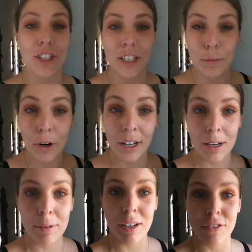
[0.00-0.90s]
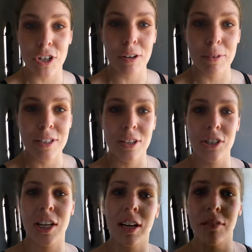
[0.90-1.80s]
She spoke a little bit of German, so
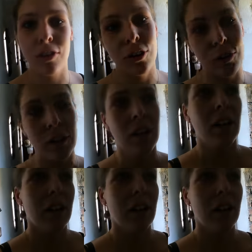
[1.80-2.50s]
she kind of knew